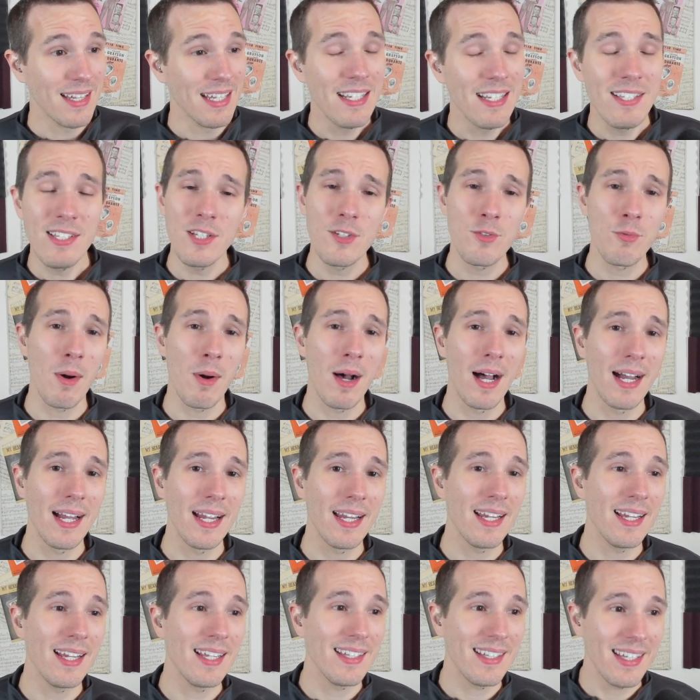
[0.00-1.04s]
This is
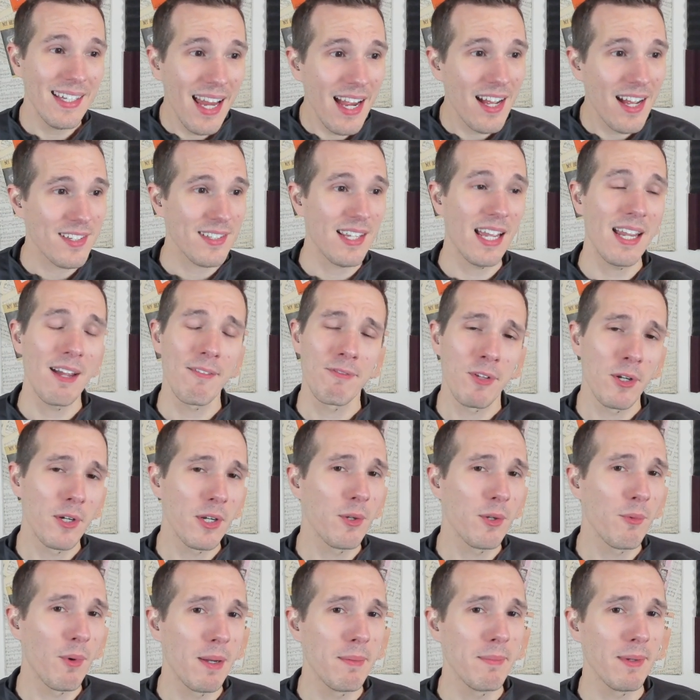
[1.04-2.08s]
why, yes, they have
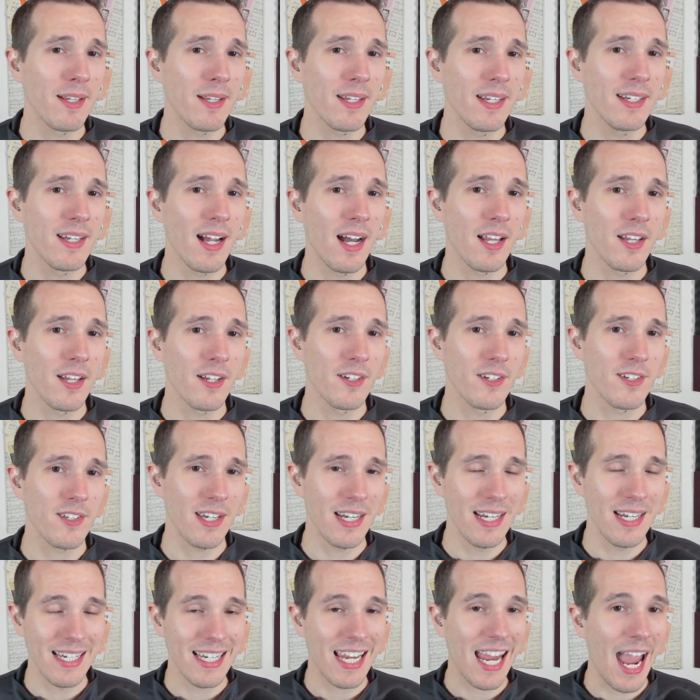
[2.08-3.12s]
$31 million
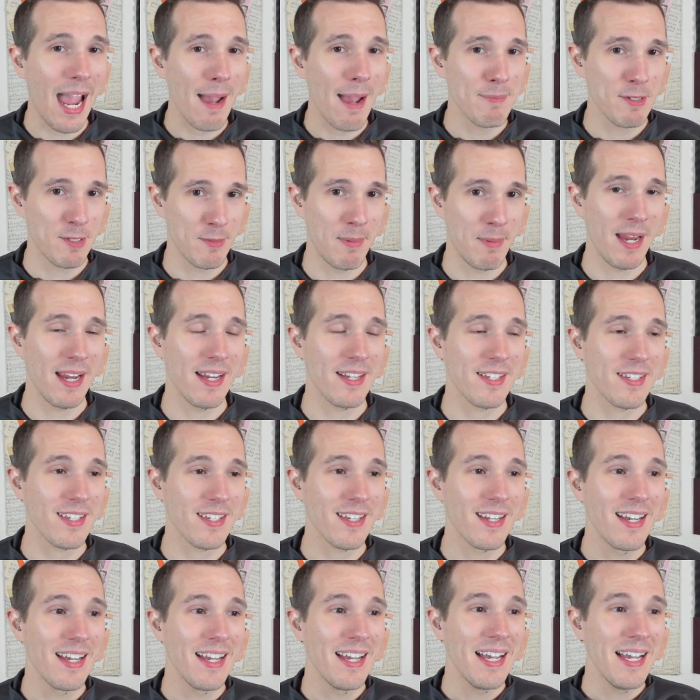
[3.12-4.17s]
in cap space,